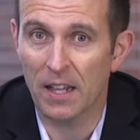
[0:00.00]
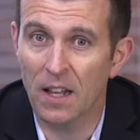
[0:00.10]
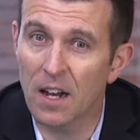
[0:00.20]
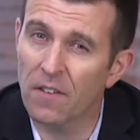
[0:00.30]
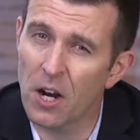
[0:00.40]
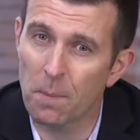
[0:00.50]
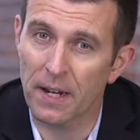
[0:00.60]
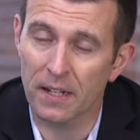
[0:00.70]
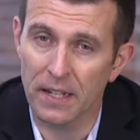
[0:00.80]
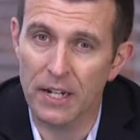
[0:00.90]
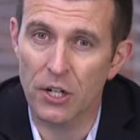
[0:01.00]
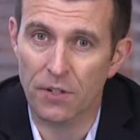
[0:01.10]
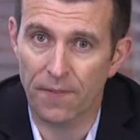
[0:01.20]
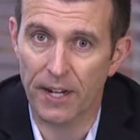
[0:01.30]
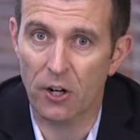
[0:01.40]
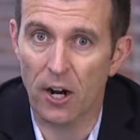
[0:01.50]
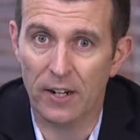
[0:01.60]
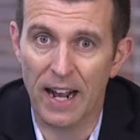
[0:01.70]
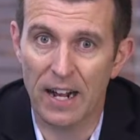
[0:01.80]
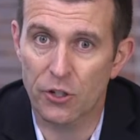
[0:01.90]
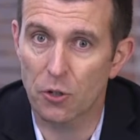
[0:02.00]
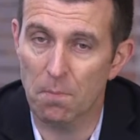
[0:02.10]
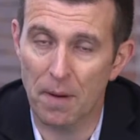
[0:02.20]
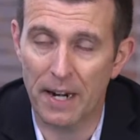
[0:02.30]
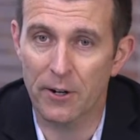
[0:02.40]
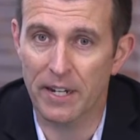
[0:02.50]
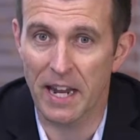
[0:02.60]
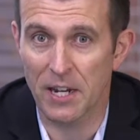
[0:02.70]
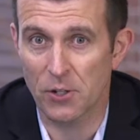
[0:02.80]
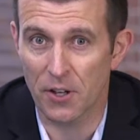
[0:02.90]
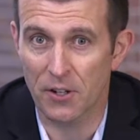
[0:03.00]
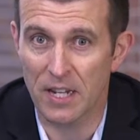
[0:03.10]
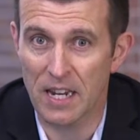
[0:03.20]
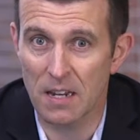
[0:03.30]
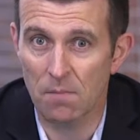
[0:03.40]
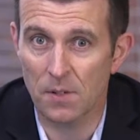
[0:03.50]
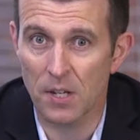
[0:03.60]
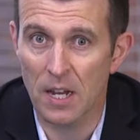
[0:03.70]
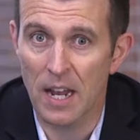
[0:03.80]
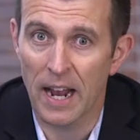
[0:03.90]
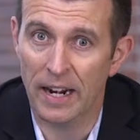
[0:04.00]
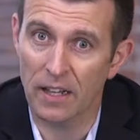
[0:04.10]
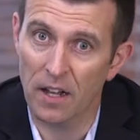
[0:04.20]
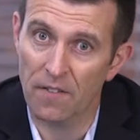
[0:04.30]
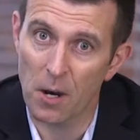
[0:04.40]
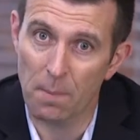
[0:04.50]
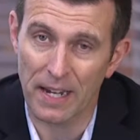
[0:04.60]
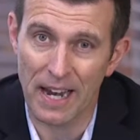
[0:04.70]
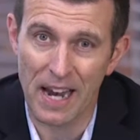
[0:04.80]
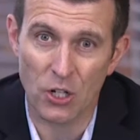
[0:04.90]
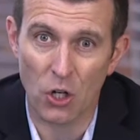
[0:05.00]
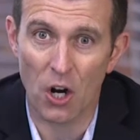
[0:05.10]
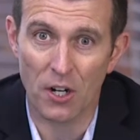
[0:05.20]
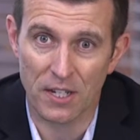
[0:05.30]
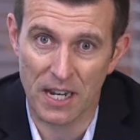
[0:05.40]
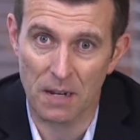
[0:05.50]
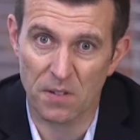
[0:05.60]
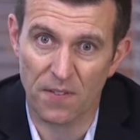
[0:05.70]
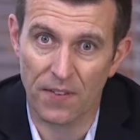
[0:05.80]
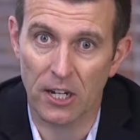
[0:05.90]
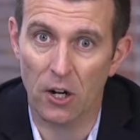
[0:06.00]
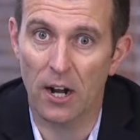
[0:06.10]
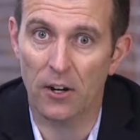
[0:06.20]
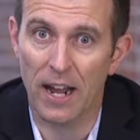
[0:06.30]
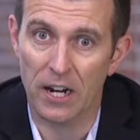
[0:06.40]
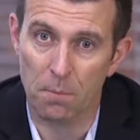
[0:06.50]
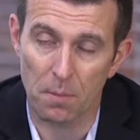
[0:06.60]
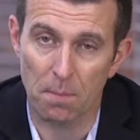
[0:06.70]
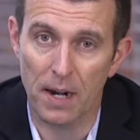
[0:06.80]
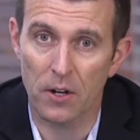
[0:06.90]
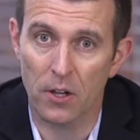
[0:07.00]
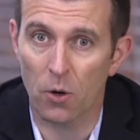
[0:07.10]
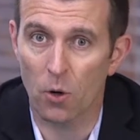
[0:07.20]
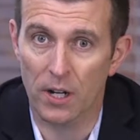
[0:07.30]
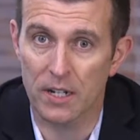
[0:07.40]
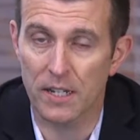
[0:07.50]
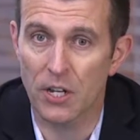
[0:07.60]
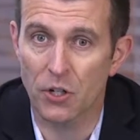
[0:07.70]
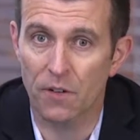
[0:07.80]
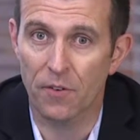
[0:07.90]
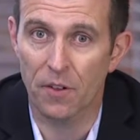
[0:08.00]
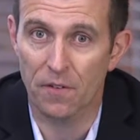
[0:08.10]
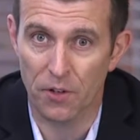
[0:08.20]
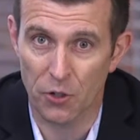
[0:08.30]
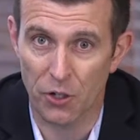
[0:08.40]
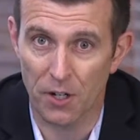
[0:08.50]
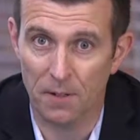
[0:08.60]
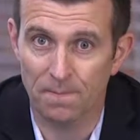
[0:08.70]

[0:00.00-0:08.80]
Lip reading: I love helping leaders figure out how to better engage their teams, and I love helping HR teams figure out how to prepare their organization for the future.